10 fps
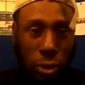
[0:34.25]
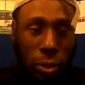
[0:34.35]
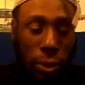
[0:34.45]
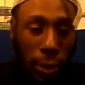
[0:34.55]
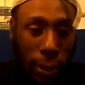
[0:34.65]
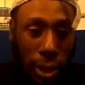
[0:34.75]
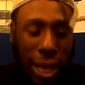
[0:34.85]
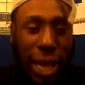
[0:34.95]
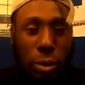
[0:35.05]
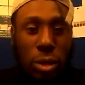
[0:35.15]
Yeah,
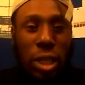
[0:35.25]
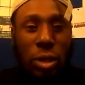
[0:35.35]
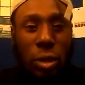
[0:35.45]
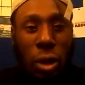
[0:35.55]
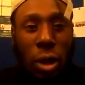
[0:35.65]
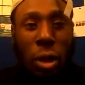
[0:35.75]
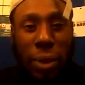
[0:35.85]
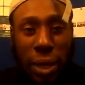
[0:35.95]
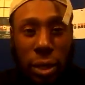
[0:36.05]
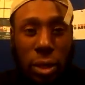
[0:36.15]
how to get your car
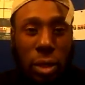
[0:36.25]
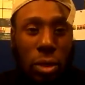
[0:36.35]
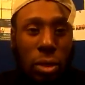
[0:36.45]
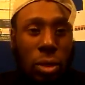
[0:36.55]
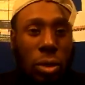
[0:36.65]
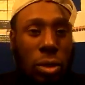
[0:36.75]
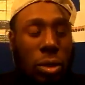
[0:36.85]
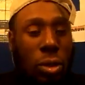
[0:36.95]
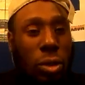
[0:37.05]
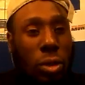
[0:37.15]
back
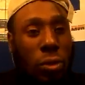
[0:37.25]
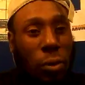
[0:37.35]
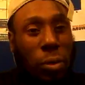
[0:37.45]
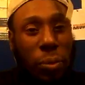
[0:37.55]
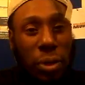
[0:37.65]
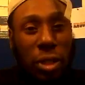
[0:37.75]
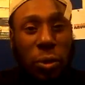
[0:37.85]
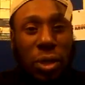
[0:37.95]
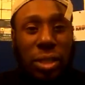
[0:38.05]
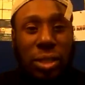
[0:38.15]
from the police
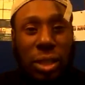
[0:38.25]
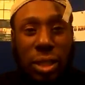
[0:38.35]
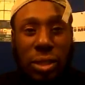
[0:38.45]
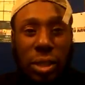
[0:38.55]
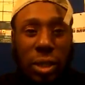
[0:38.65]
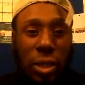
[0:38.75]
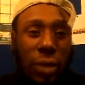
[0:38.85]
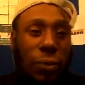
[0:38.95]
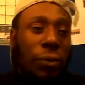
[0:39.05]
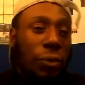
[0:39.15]
when they seize it
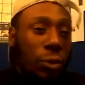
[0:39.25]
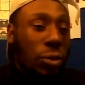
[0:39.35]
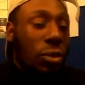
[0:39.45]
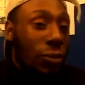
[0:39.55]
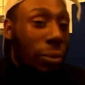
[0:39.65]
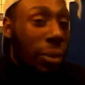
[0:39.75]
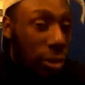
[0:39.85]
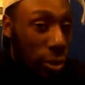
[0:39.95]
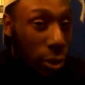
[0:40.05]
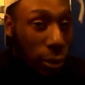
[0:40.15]
and refuse to give it back
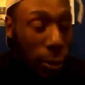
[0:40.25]
to you.